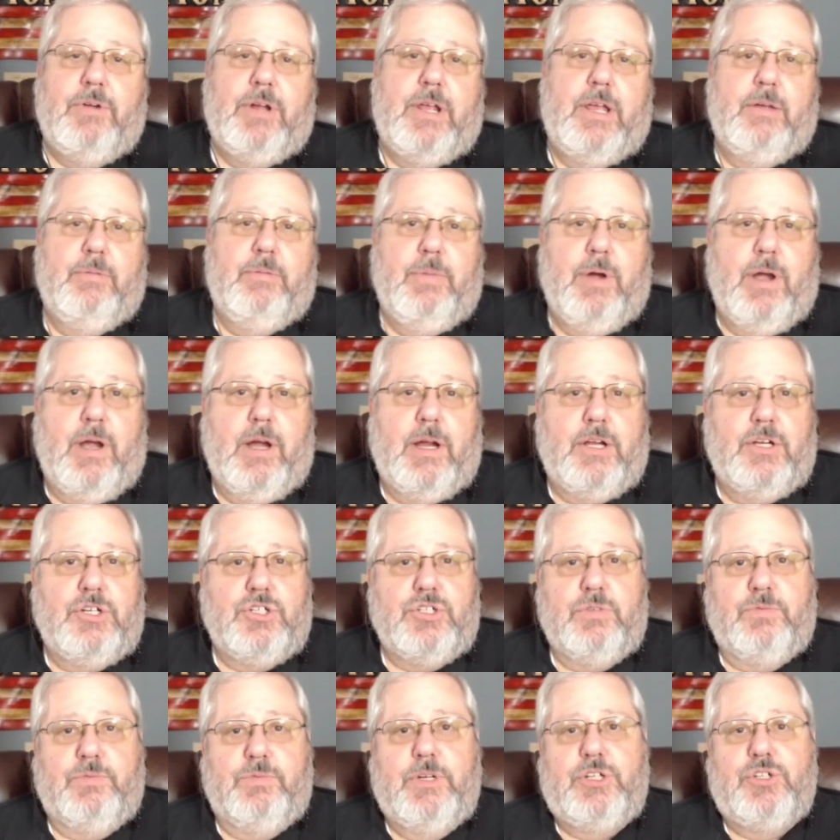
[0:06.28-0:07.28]
everyday
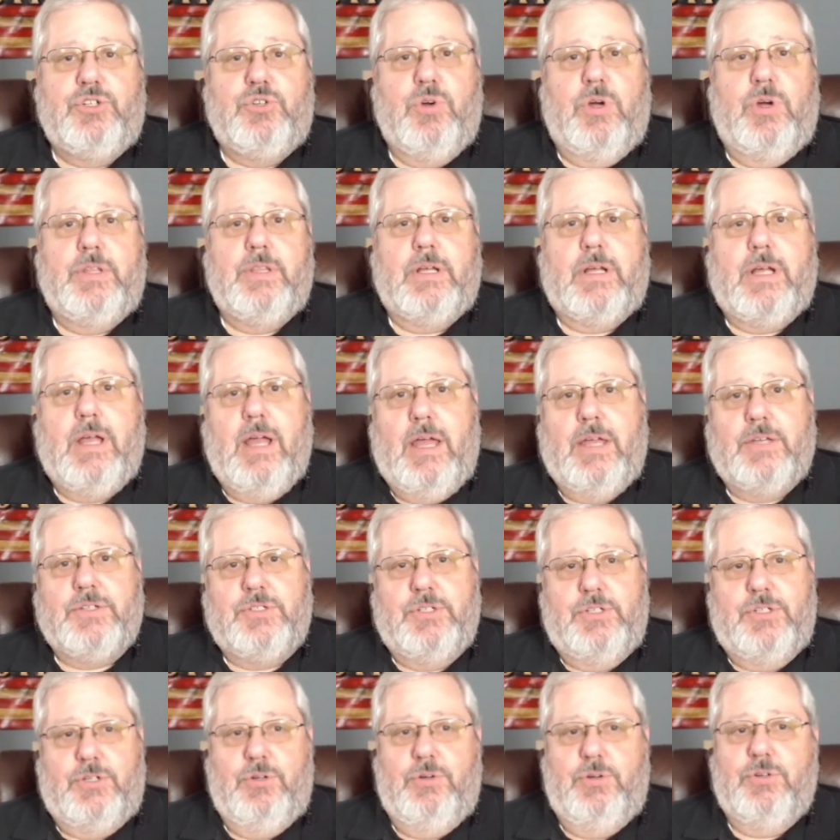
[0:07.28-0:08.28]
Americans. You've rejoined the
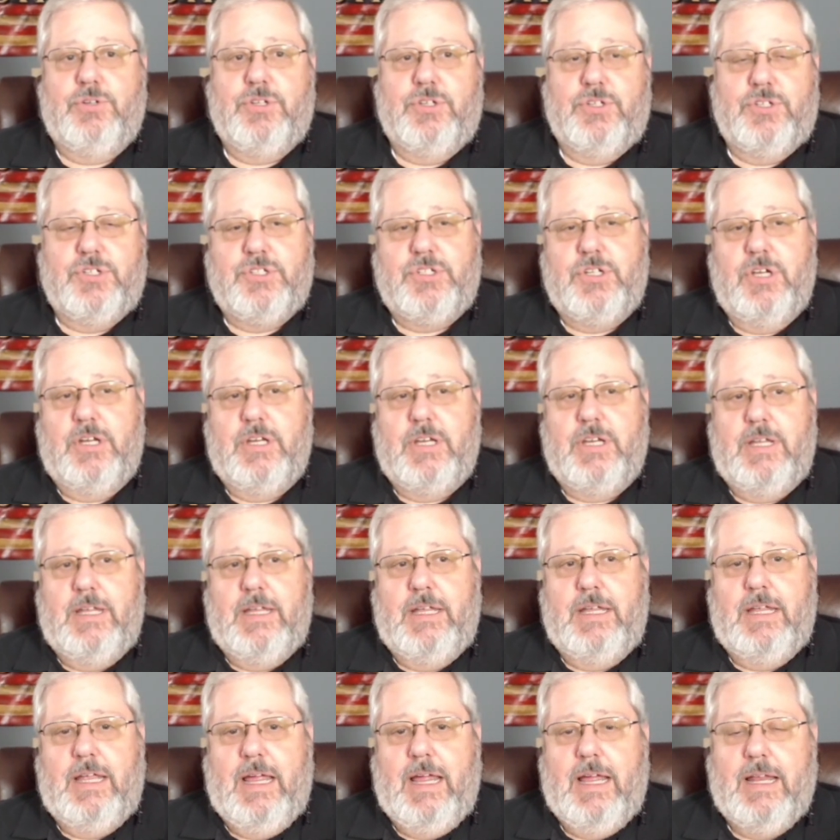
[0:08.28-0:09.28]
Constitution
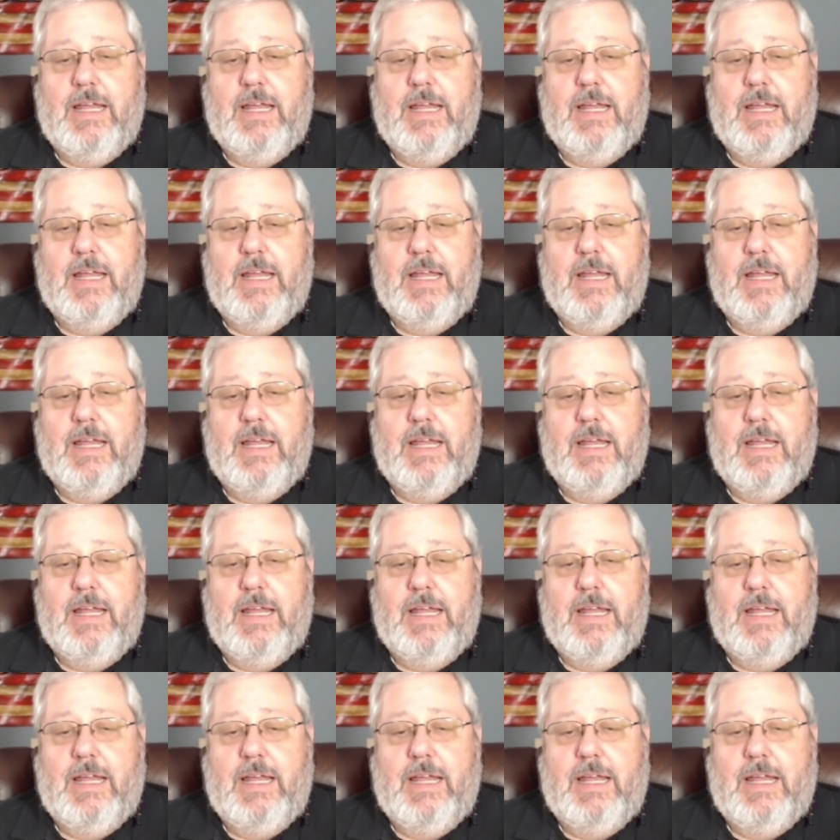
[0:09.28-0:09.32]
study.